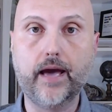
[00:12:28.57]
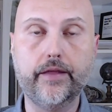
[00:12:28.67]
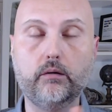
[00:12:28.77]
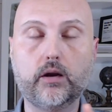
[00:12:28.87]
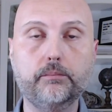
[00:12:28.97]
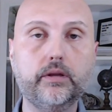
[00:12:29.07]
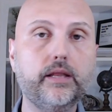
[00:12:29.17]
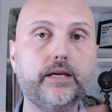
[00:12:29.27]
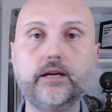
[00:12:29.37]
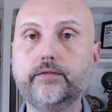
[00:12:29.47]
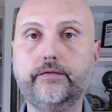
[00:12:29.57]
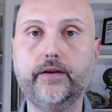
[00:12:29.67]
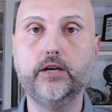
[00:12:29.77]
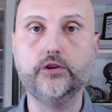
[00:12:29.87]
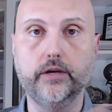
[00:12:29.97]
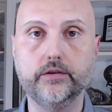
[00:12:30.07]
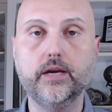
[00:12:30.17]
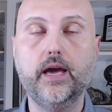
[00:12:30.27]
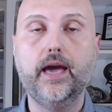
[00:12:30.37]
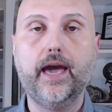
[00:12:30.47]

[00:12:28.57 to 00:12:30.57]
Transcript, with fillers: Now they were completely different finishes.